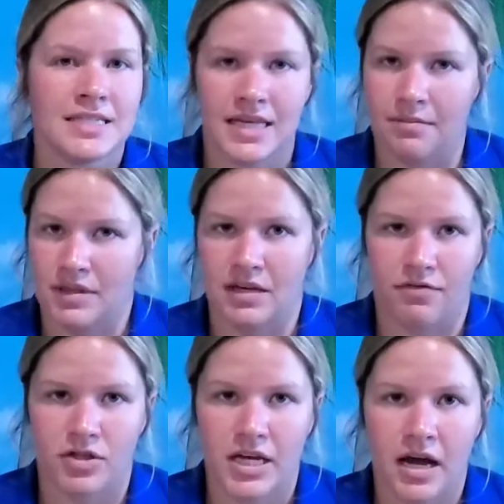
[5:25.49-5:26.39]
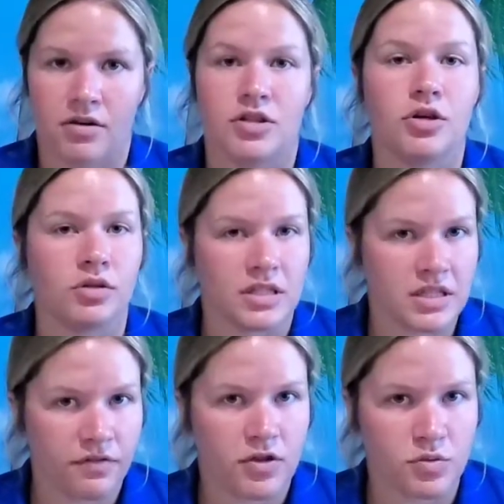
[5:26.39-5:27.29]
Same thing for down. The only
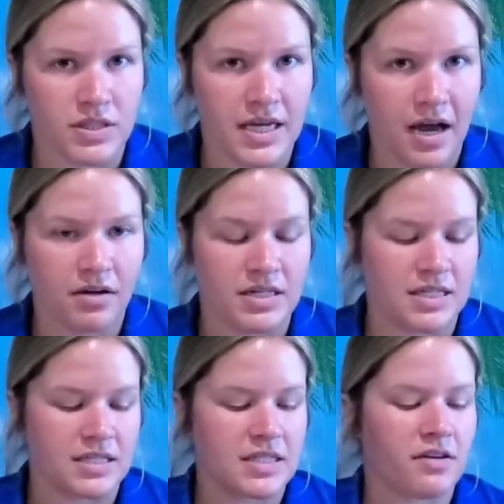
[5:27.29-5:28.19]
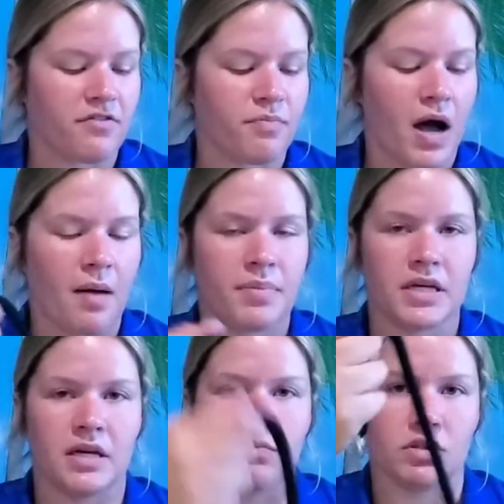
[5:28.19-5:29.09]
difference with down is instead of
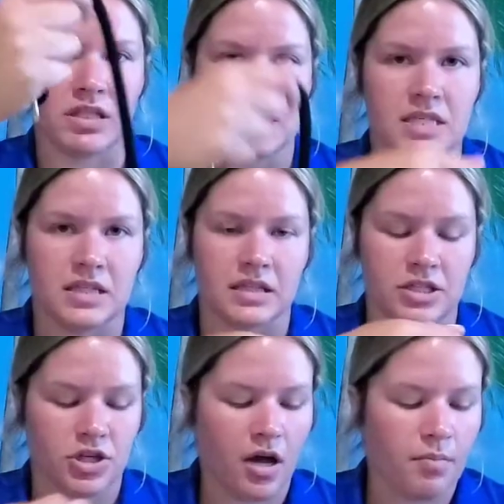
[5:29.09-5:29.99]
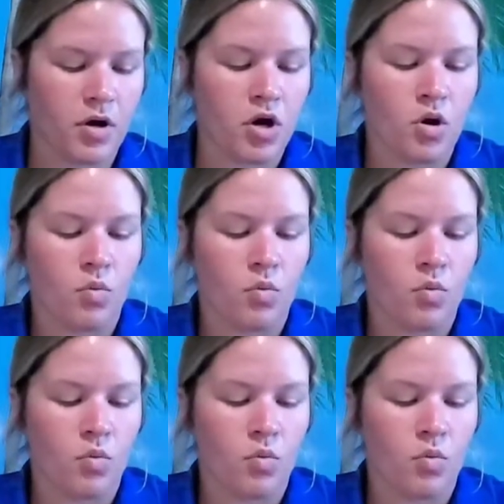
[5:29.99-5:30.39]
popping and releasing the leash up,